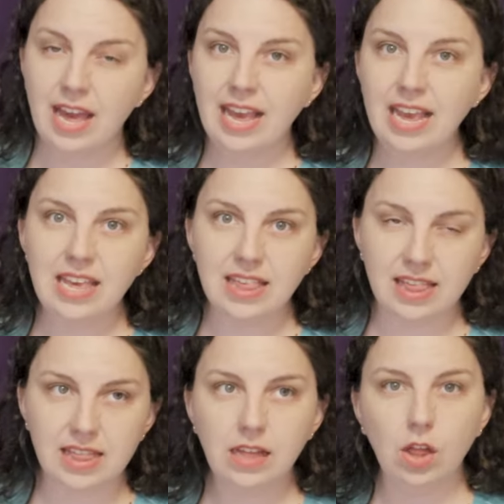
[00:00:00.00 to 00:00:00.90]
He is
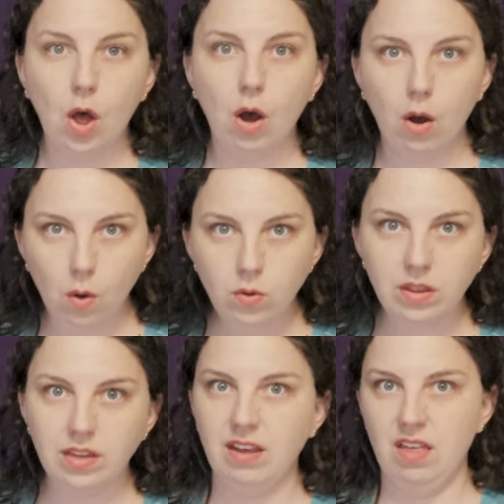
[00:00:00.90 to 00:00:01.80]
still
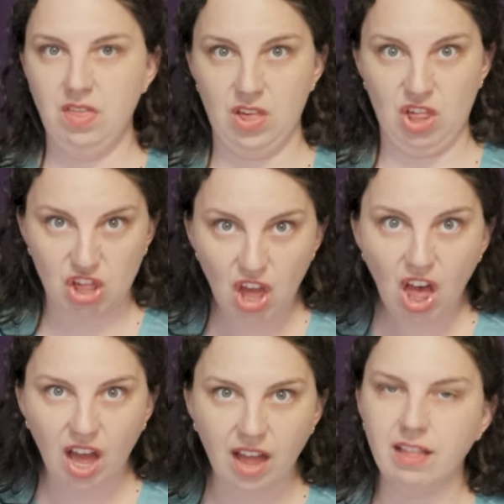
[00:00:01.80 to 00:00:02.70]
only the
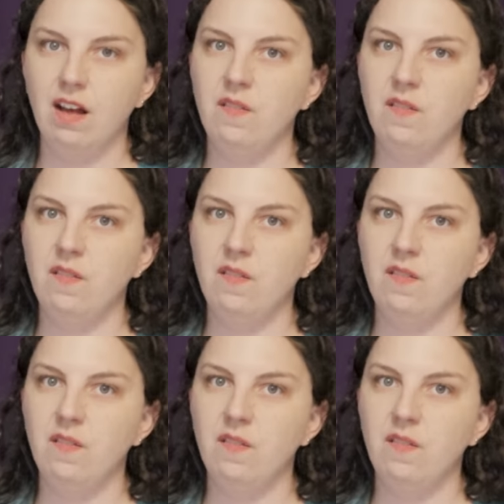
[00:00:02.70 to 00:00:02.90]
son